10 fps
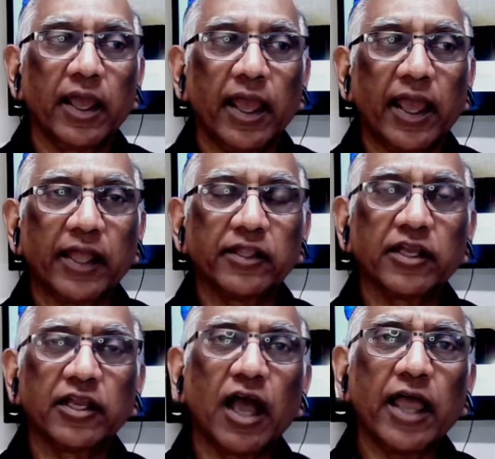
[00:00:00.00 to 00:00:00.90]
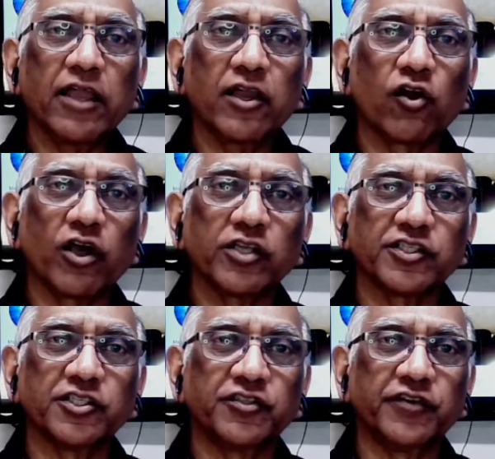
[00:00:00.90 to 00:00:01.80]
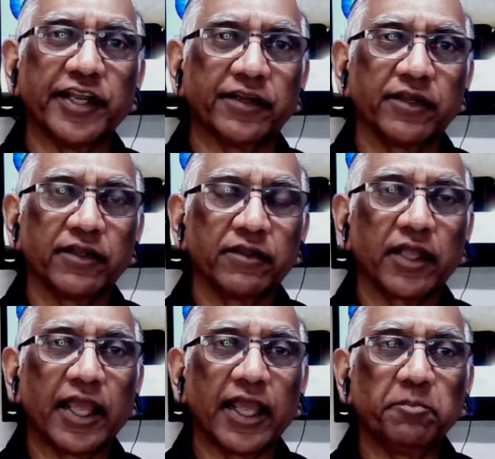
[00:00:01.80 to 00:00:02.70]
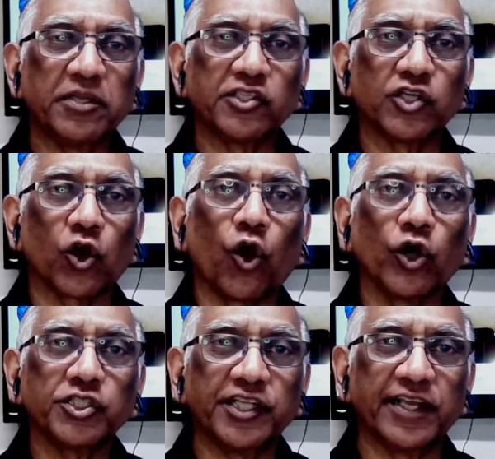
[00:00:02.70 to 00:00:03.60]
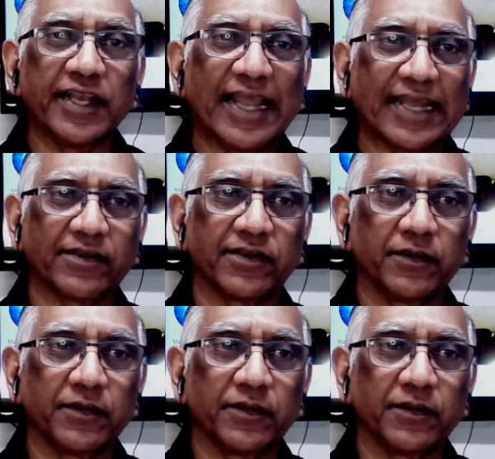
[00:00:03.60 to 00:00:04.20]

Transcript: And the guy across the street, a Mr. Austin Lett